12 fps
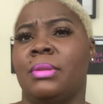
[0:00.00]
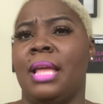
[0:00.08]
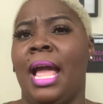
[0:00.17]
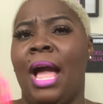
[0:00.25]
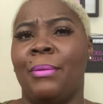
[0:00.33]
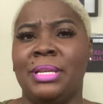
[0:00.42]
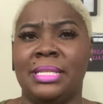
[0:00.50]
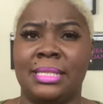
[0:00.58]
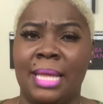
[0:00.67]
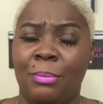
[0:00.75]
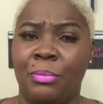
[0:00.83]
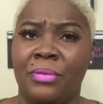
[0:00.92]
how he
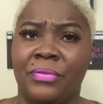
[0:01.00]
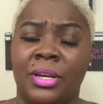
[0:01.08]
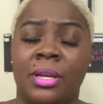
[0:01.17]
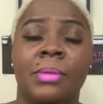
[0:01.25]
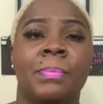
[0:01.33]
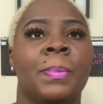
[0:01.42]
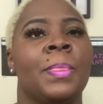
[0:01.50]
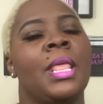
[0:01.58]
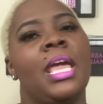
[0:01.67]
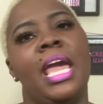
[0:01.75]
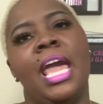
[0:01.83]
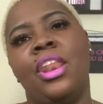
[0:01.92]
slept with her
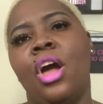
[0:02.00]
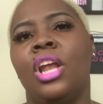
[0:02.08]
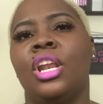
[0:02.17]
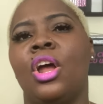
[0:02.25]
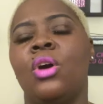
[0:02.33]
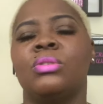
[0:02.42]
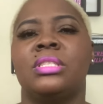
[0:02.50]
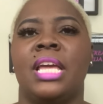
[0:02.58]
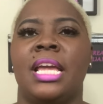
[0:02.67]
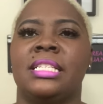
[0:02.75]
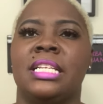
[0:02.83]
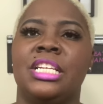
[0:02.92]
and all of those things.